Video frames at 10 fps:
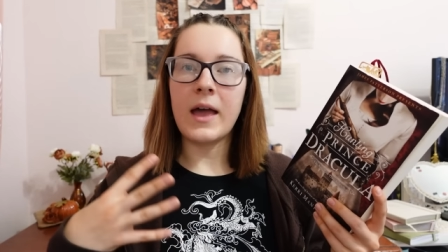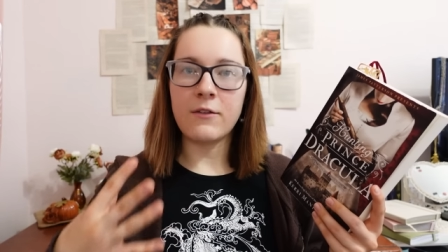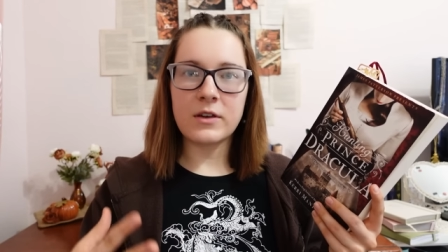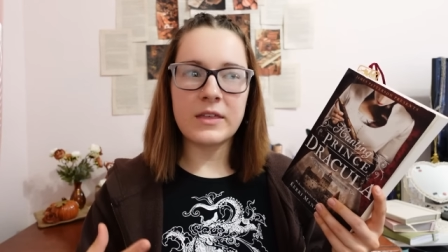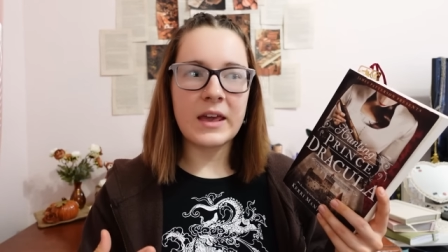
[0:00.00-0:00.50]

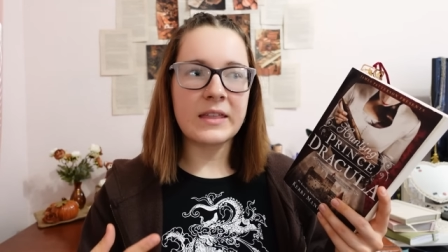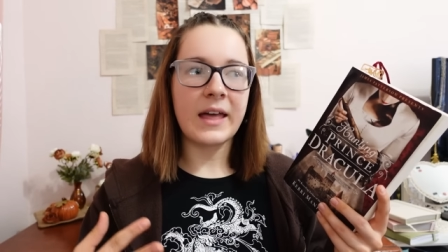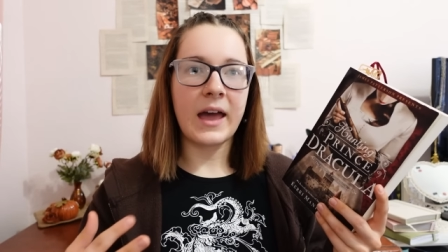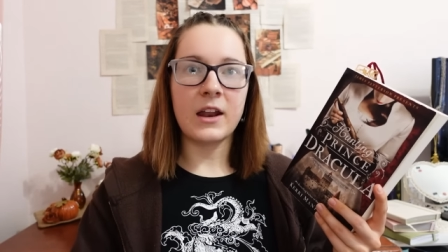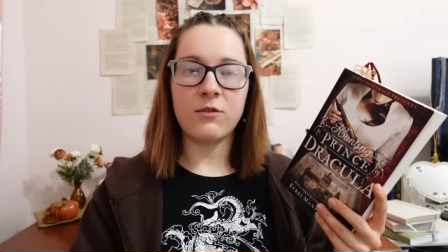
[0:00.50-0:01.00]
everything
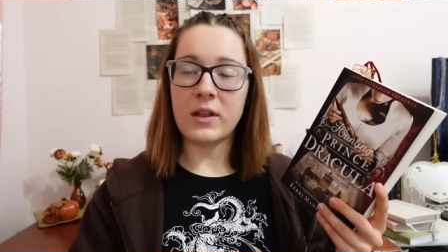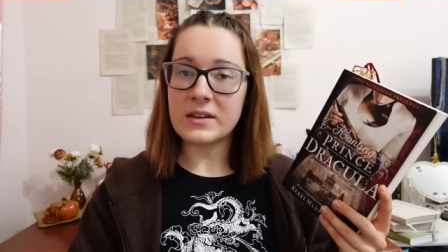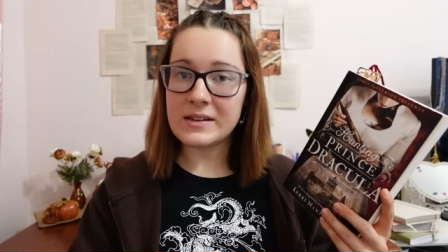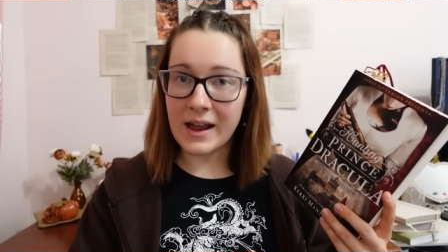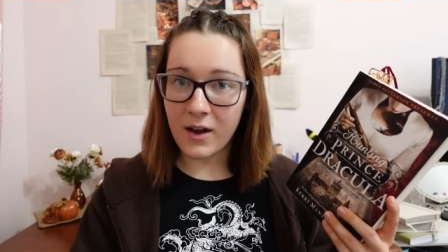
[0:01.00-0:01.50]
that kind of
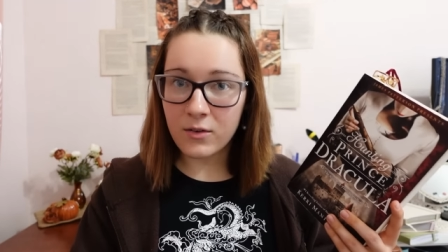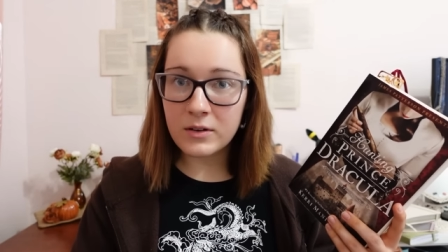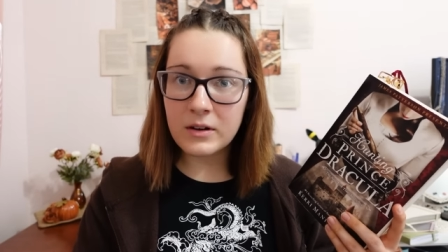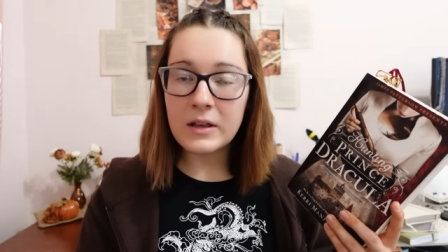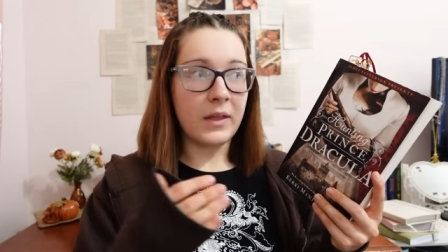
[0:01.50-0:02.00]
went
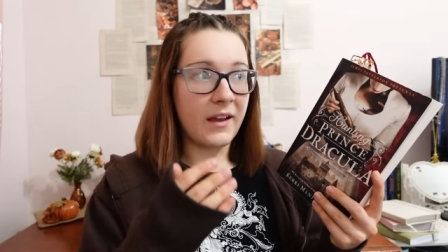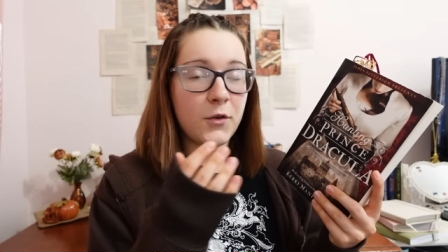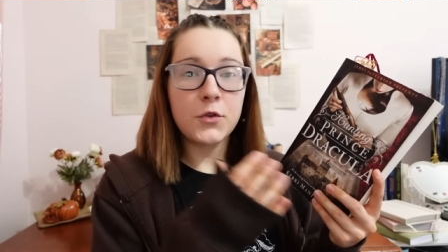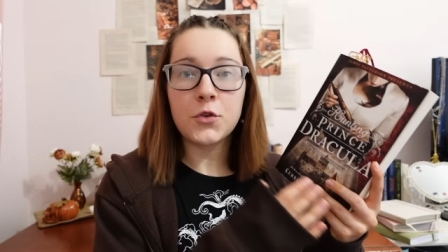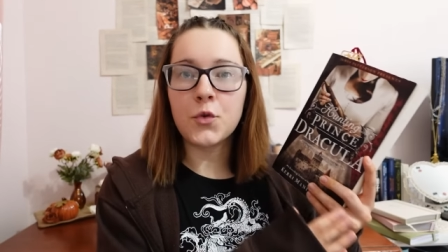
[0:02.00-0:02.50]
down
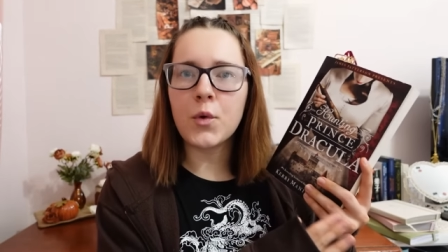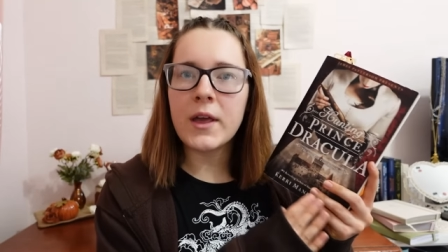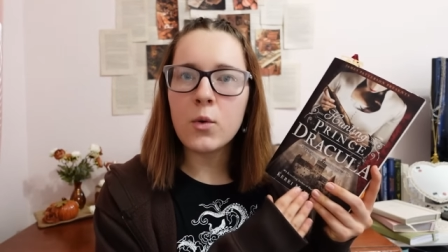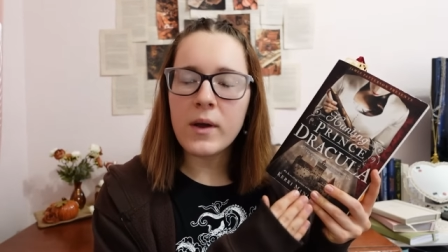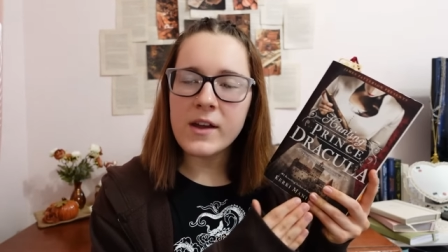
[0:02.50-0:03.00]
like
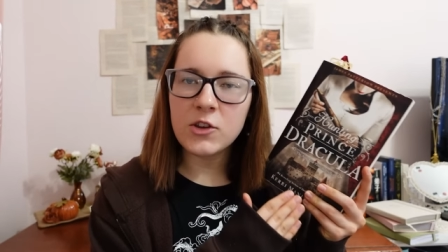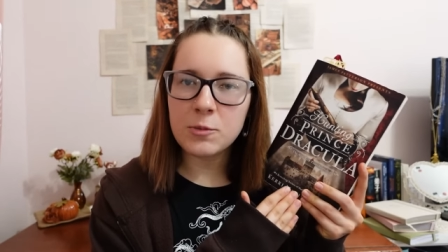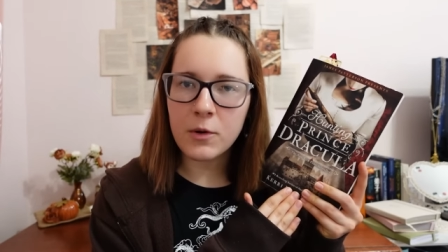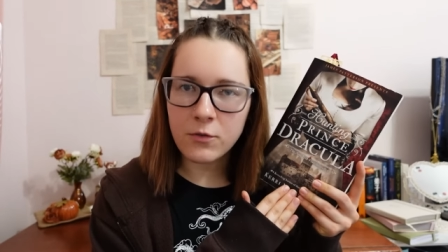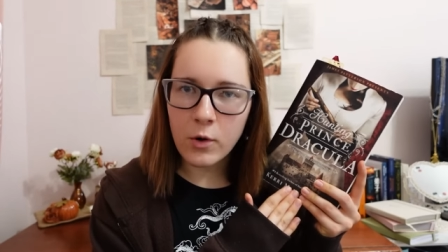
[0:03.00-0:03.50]
three weeks
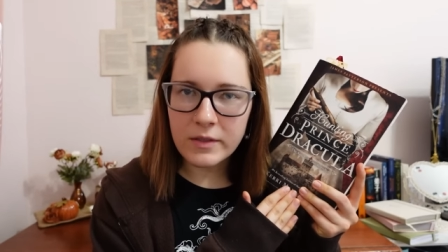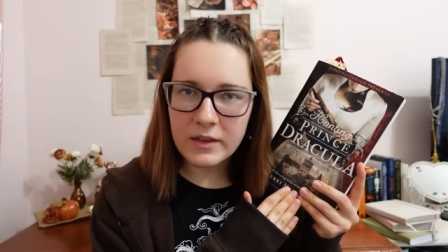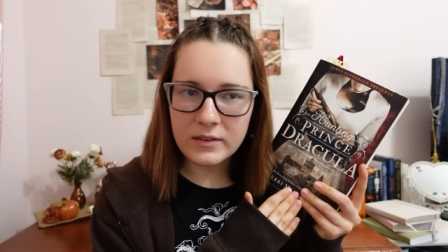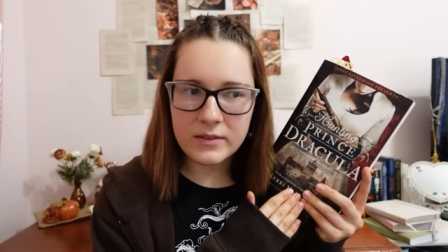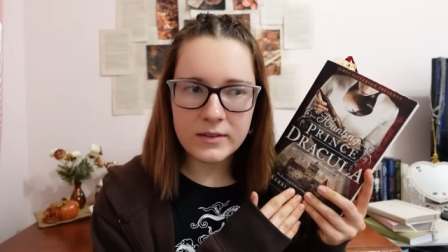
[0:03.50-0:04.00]
before
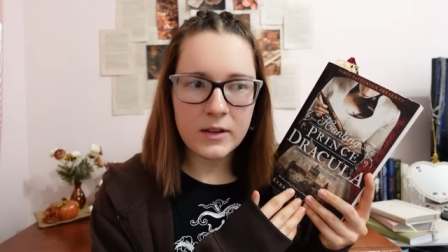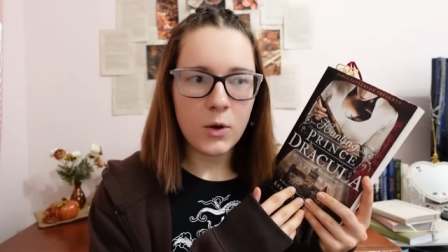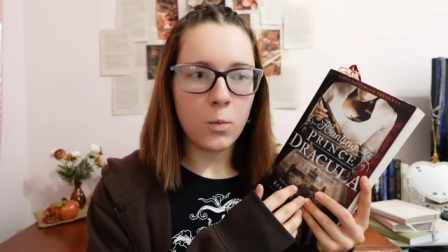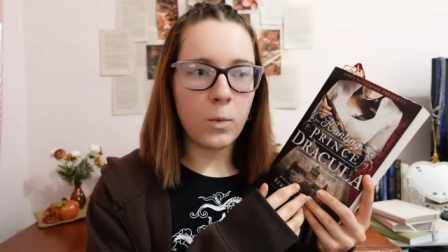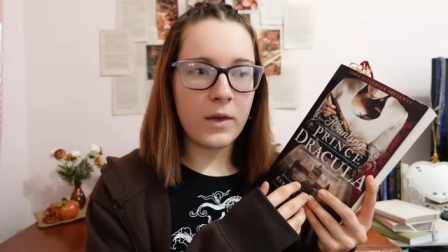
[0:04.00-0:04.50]
this
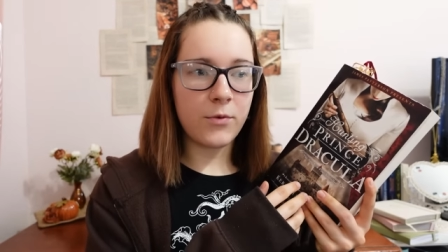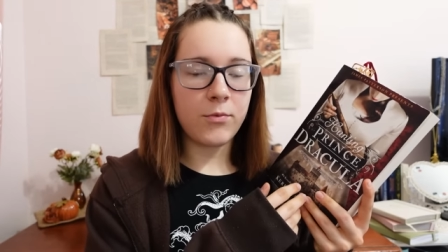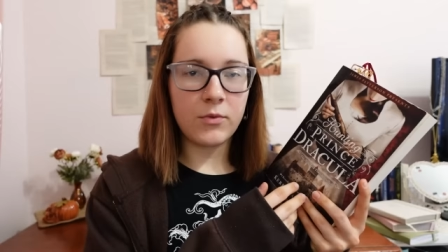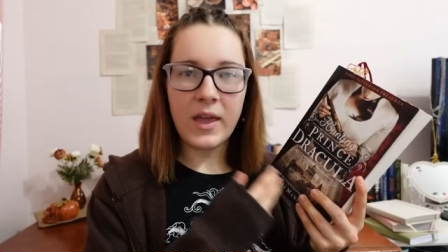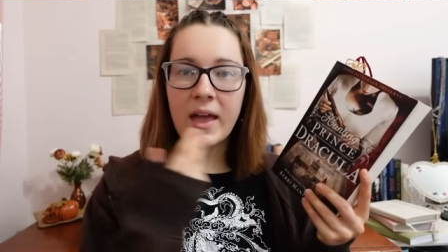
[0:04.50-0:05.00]

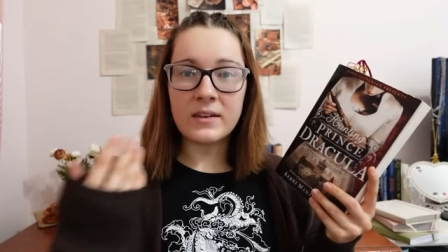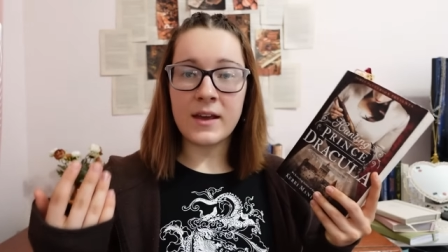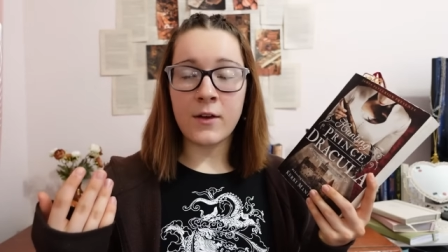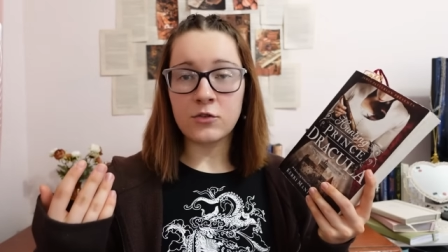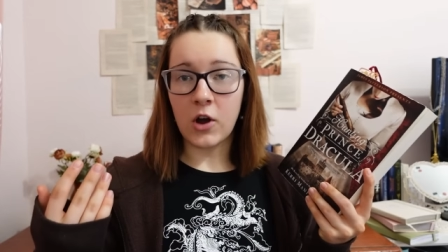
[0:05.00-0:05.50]
with the
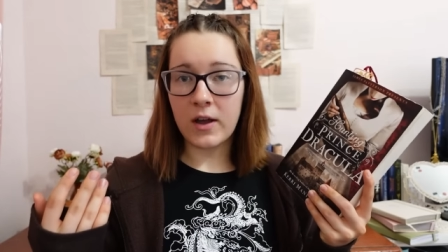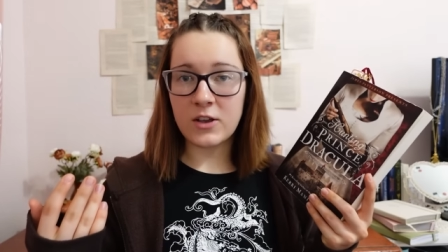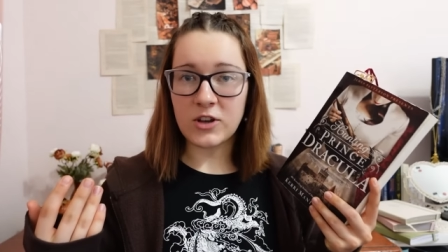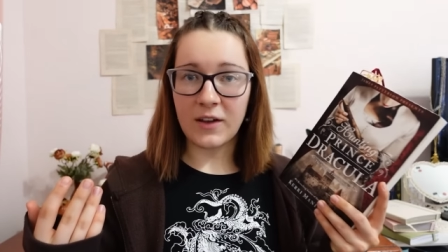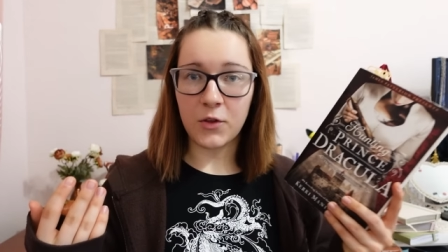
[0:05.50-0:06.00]
ending of Stalking
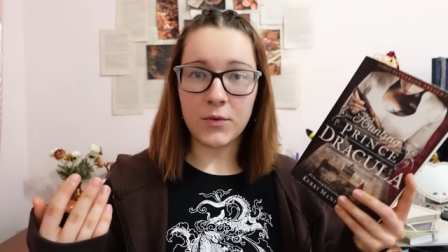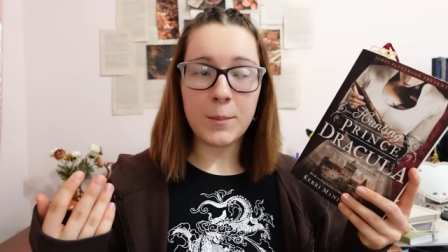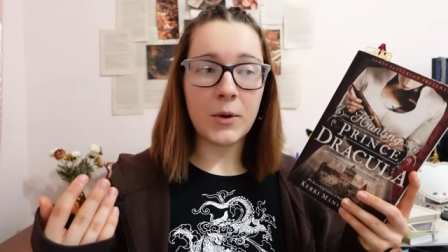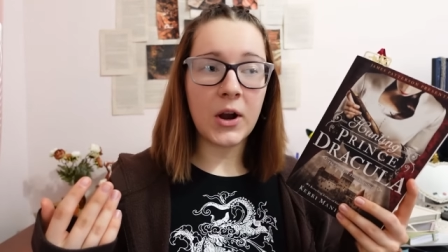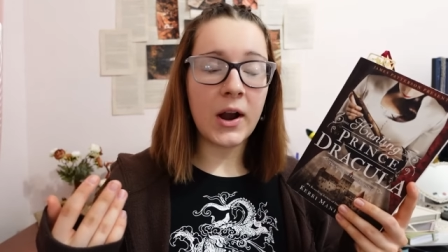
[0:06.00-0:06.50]
Jack the
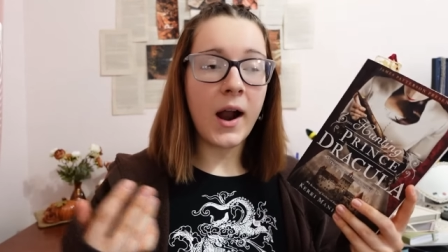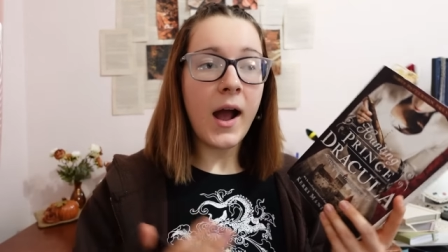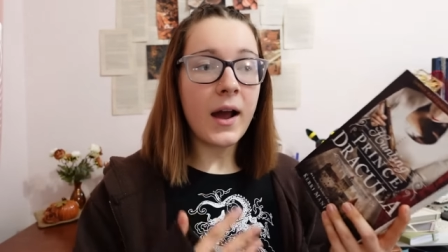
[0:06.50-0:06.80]
Ripper.